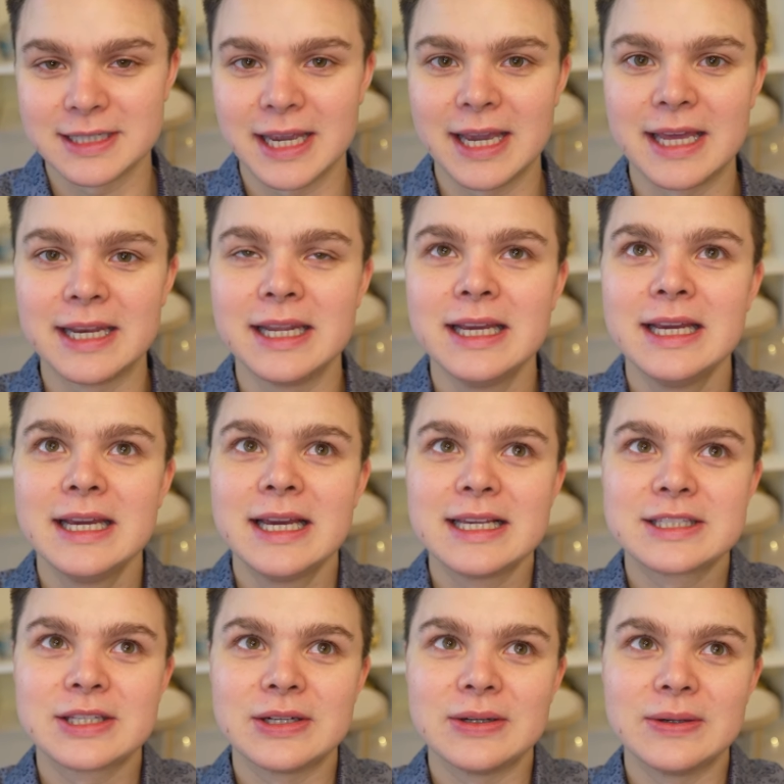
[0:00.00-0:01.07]
And
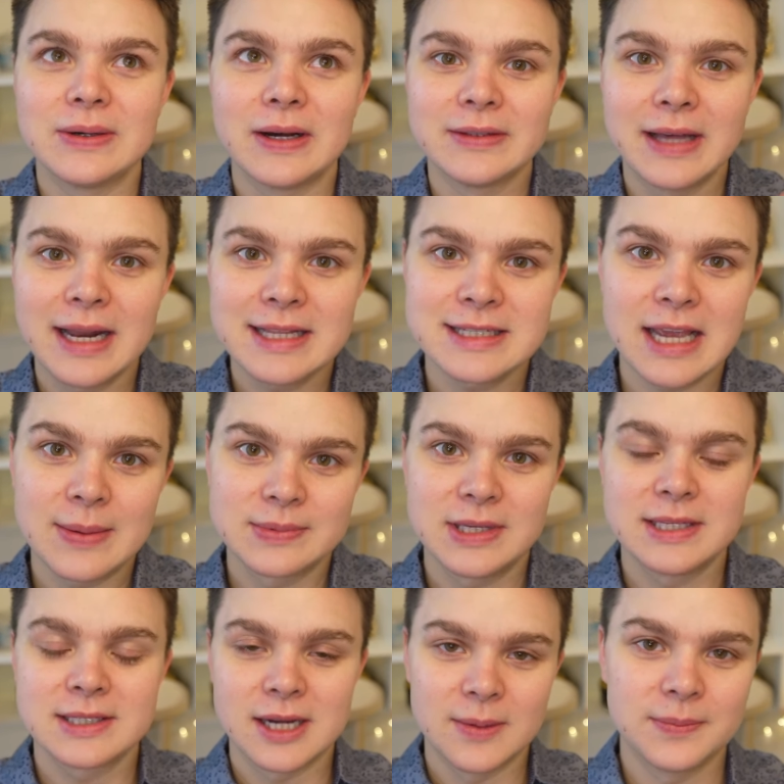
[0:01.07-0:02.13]
so a lot of times
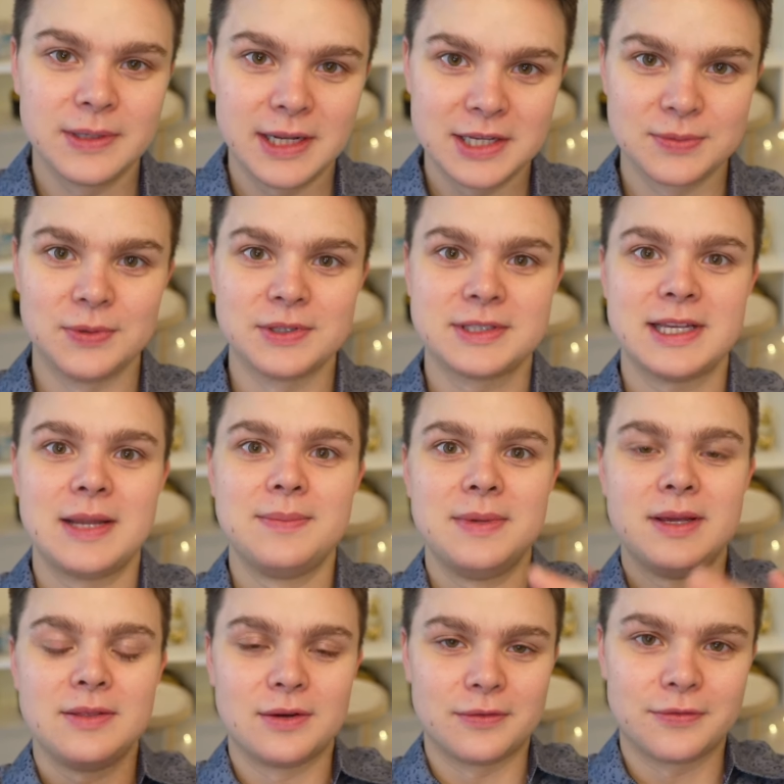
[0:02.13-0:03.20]
these companies will send
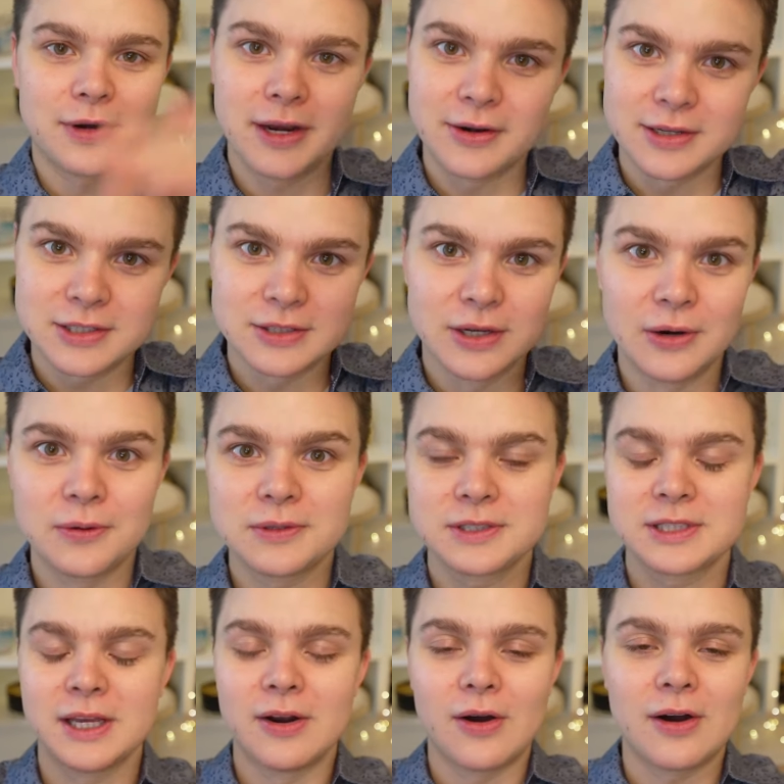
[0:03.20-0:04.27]
me their fragrance
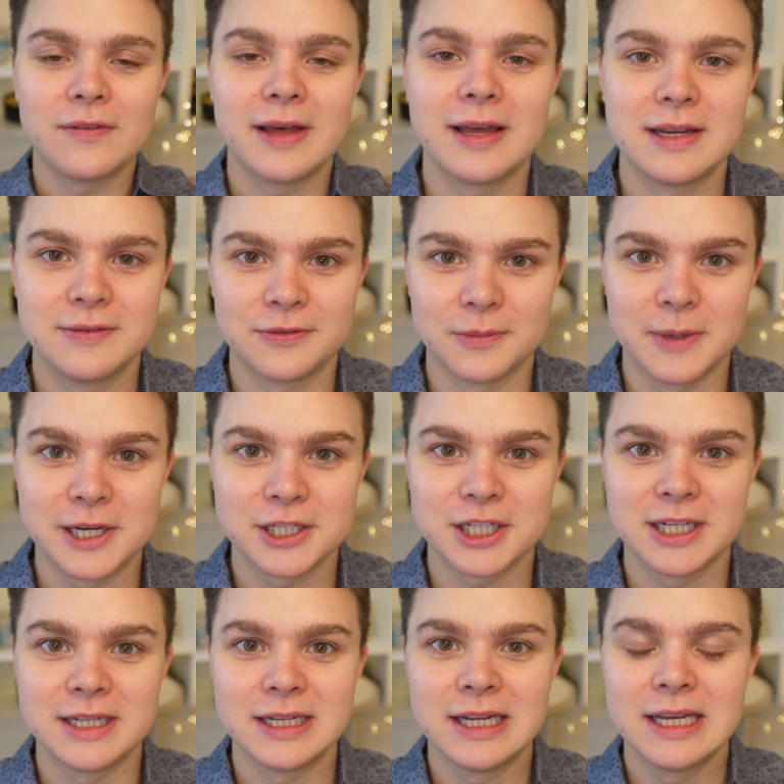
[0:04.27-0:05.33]
notes and all that
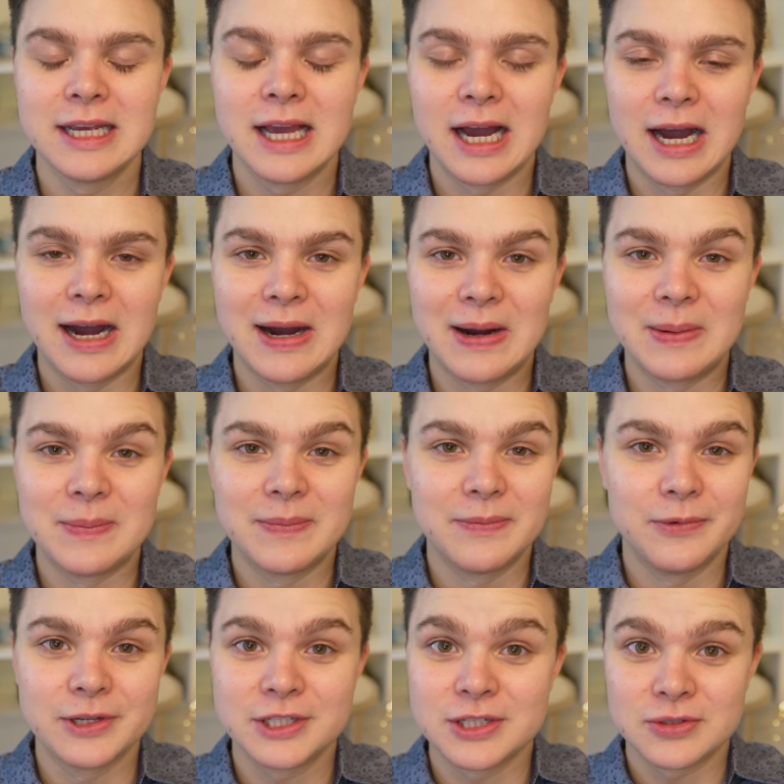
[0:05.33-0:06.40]
information um,
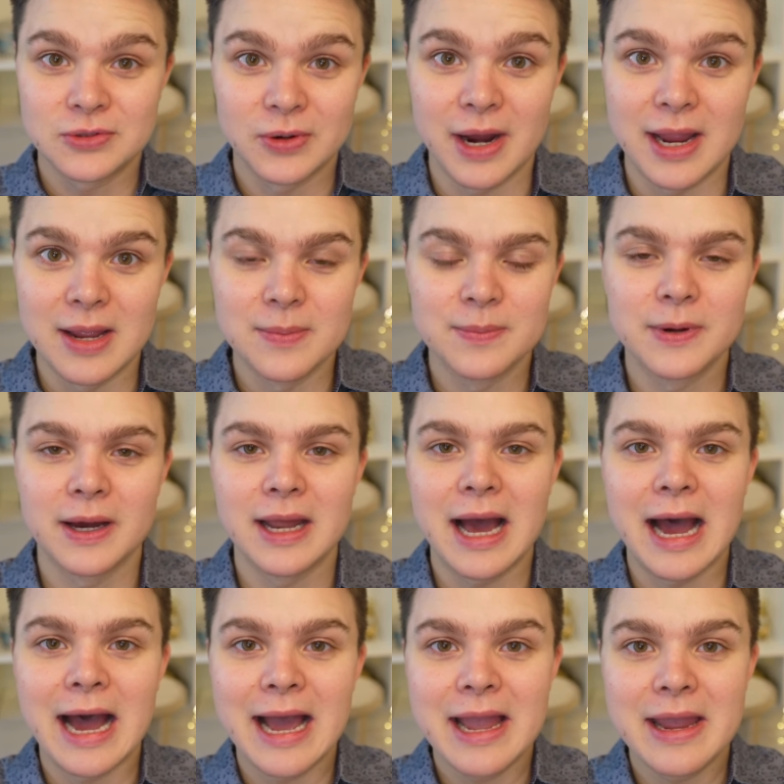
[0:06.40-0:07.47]
which is great. But
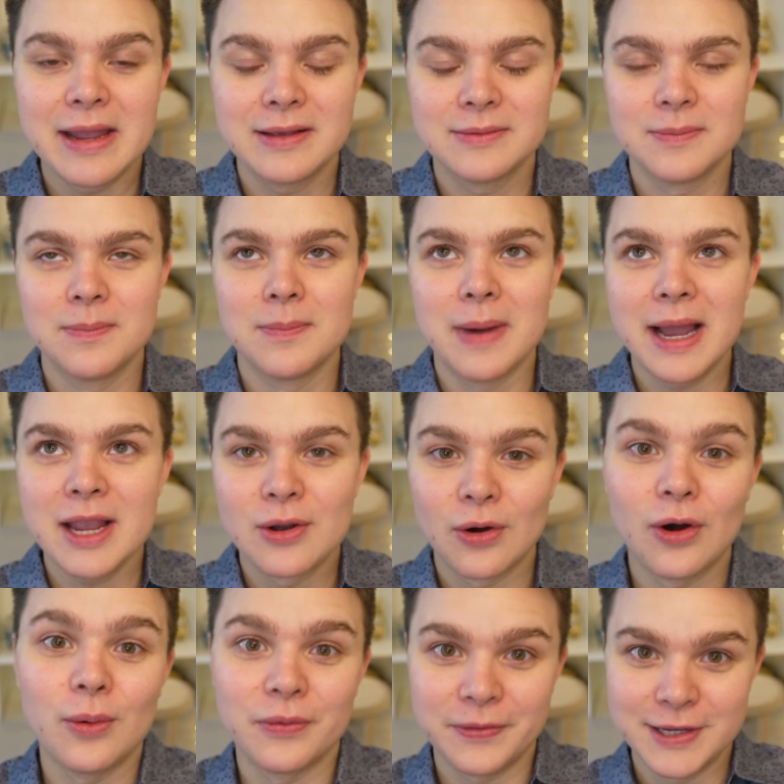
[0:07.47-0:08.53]
I, my
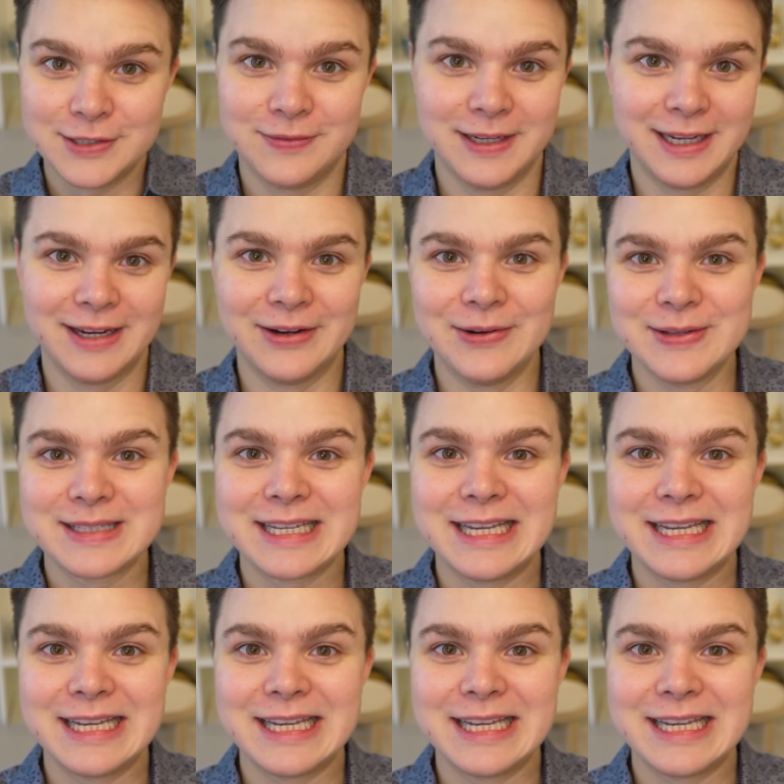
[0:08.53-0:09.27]
goal with these videos